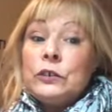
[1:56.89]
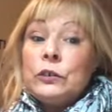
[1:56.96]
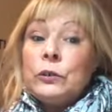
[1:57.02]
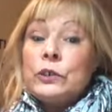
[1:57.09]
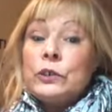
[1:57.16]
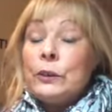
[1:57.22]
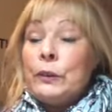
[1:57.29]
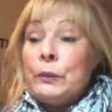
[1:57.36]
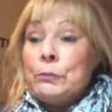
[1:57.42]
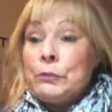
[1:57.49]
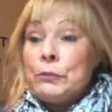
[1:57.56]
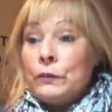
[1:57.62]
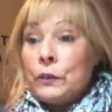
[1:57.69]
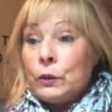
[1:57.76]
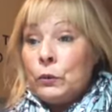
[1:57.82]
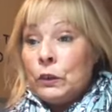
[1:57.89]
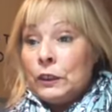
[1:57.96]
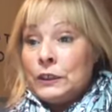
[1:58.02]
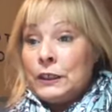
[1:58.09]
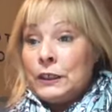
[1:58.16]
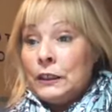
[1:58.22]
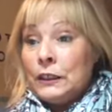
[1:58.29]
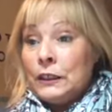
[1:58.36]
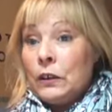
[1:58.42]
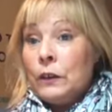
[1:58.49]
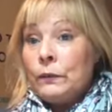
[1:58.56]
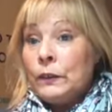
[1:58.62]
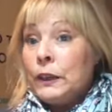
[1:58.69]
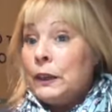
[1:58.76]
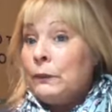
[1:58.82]
also improve the quality of
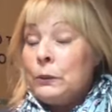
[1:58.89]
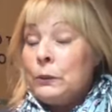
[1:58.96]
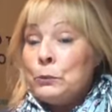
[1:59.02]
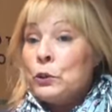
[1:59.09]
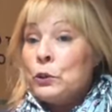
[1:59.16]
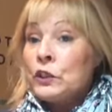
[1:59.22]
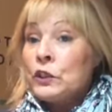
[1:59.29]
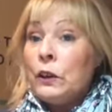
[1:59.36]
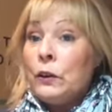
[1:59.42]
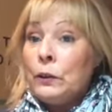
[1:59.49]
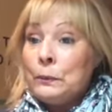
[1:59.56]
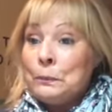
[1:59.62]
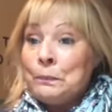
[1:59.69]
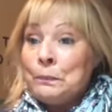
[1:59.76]
life and give you more time.